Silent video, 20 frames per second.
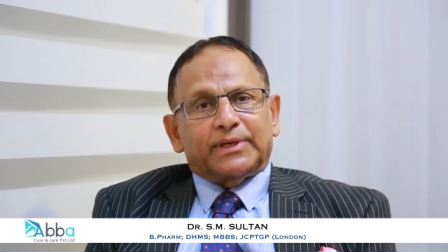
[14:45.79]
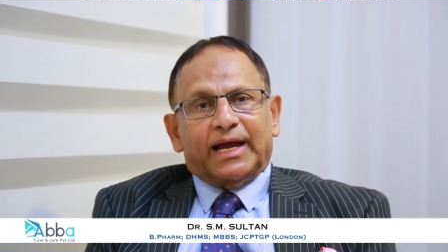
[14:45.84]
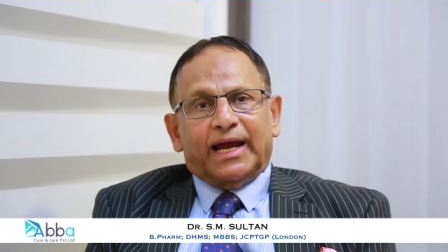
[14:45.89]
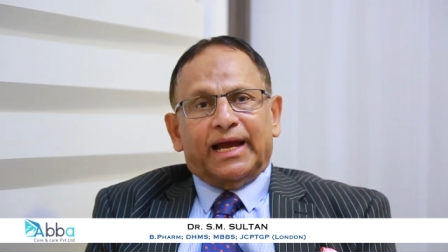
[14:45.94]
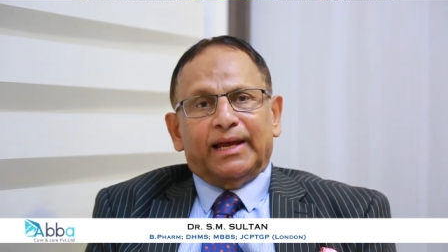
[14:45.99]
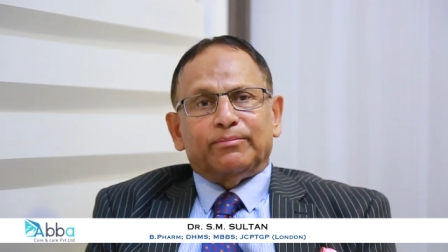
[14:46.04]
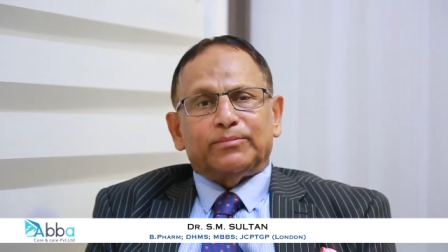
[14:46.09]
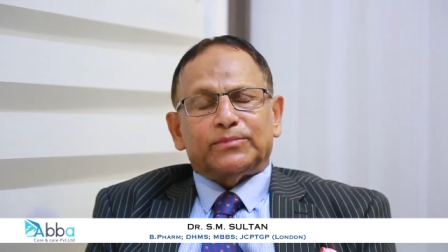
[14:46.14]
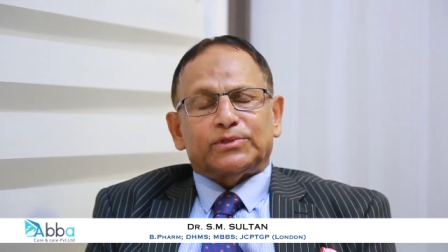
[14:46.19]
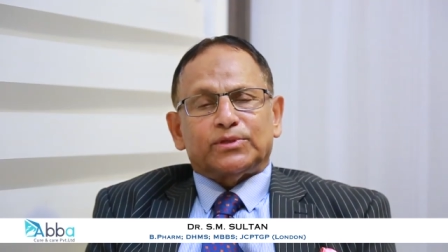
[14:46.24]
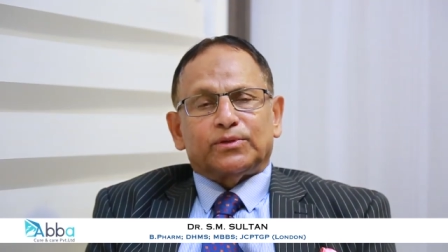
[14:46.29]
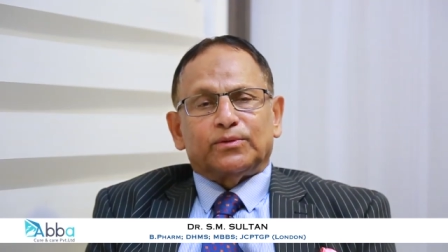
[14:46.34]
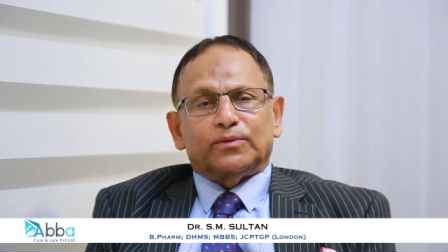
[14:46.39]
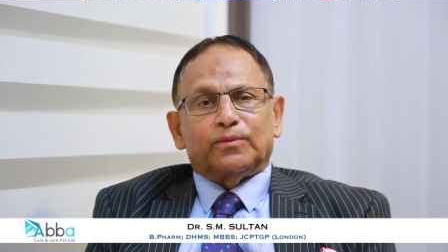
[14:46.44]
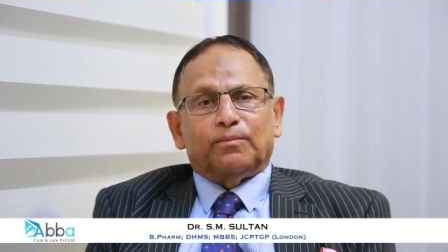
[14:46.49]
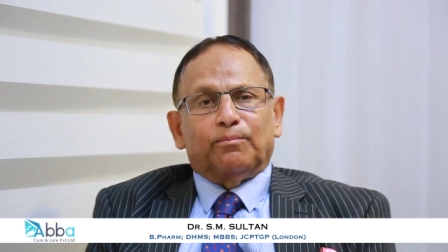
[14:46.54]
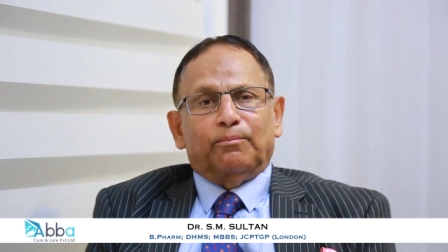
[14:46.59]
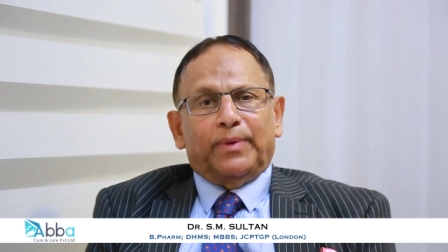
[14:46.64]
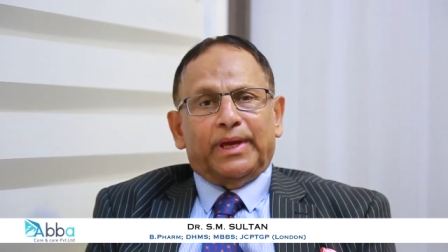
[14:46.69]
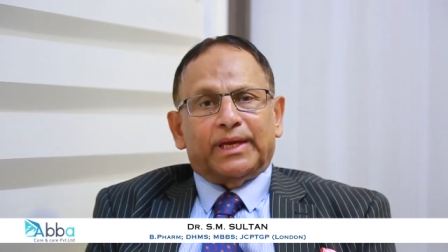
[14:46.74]
time
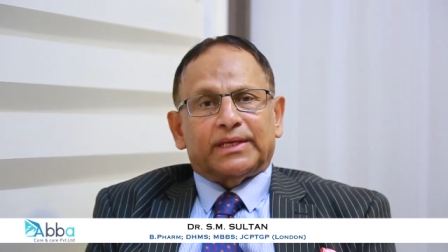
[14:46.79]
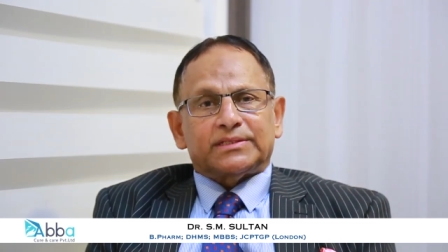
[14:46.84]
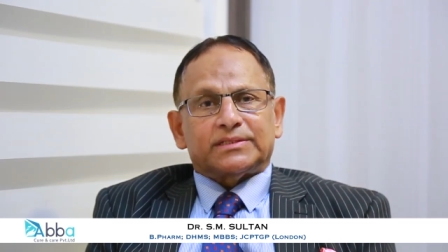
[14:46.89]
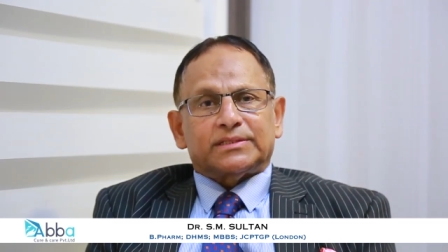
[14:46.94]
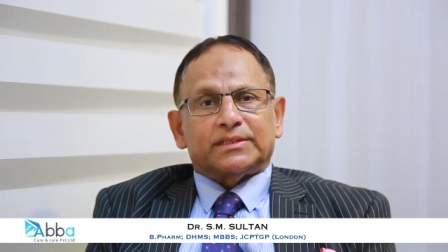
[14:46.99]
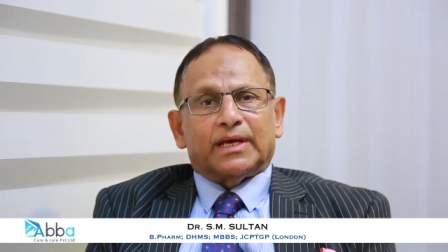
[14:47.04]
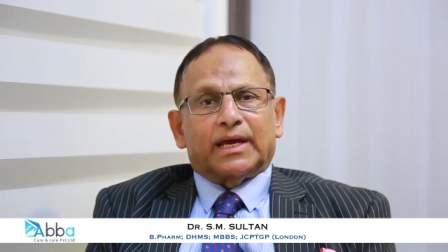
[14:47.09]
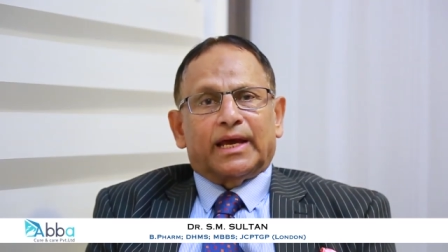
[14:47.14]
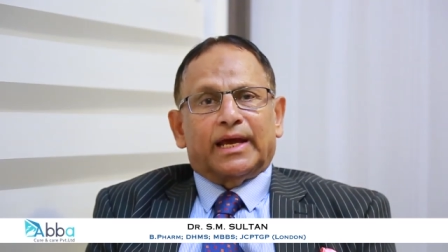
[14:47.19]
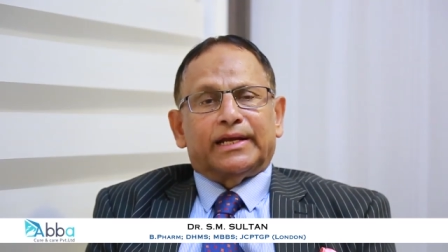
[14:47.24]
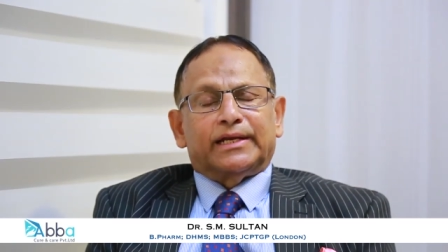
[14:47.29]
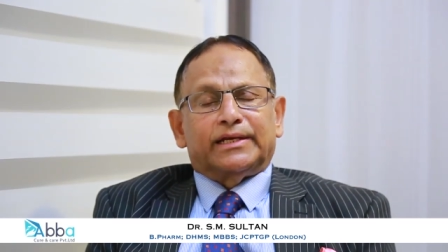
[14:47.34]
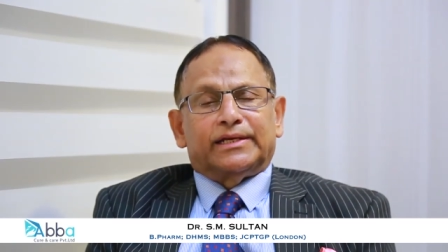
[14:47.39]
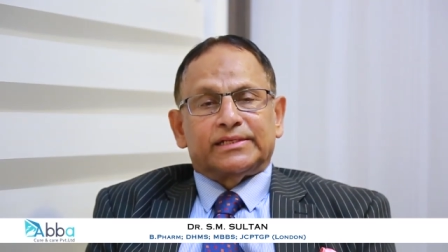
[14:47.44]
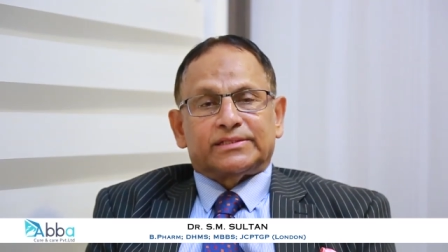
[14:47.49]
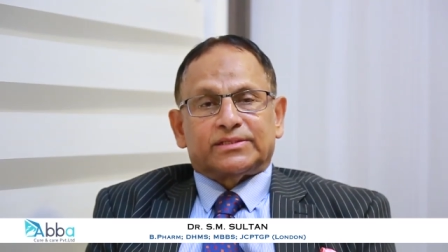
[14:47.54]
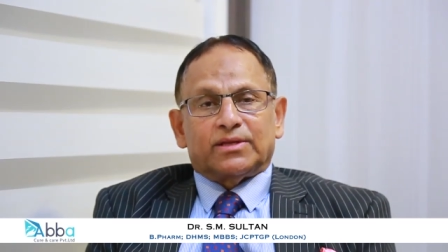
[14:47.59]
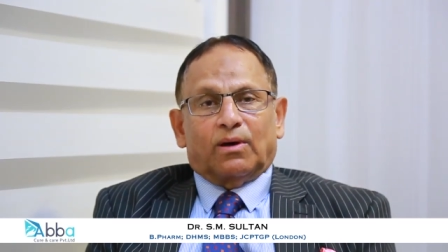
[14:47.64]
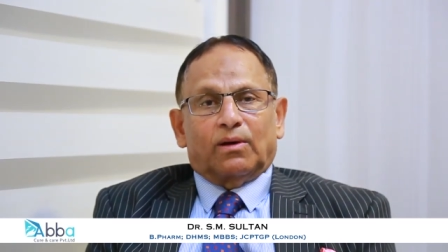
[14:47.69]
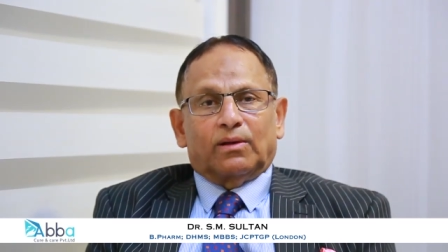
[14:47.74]
to mix and
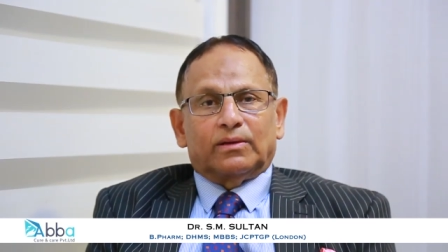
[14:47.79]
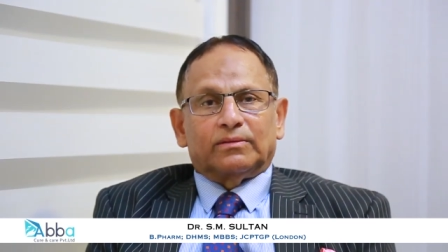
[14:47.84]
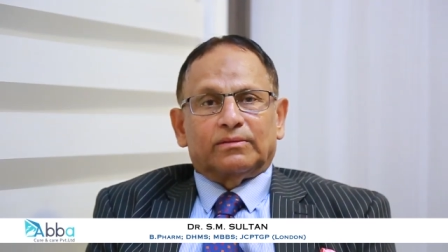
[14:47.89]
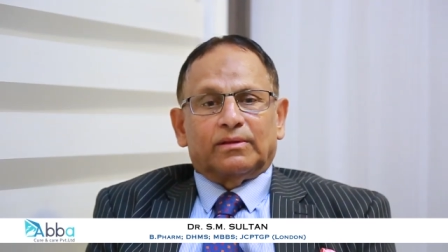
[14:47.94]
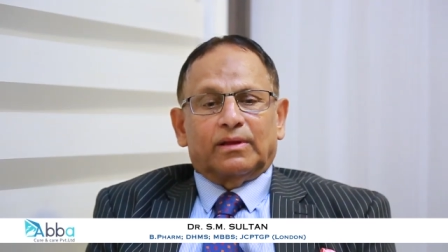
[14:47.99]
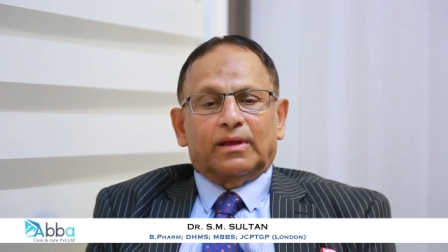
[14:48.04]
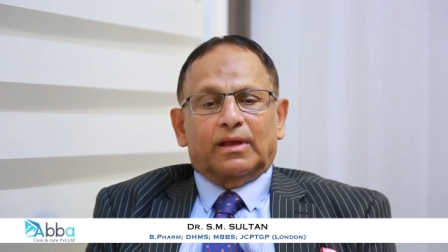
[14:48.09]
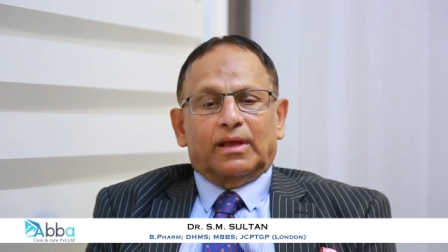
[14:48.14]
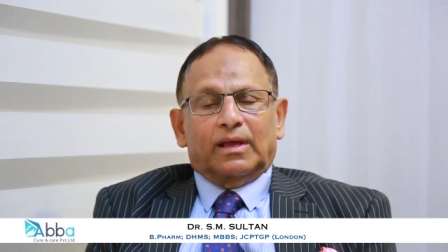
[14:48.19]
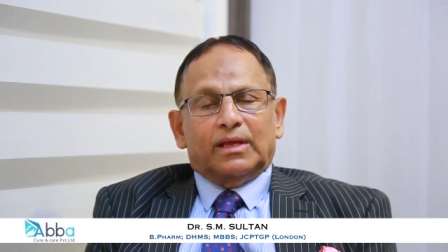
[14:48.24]
dissolve.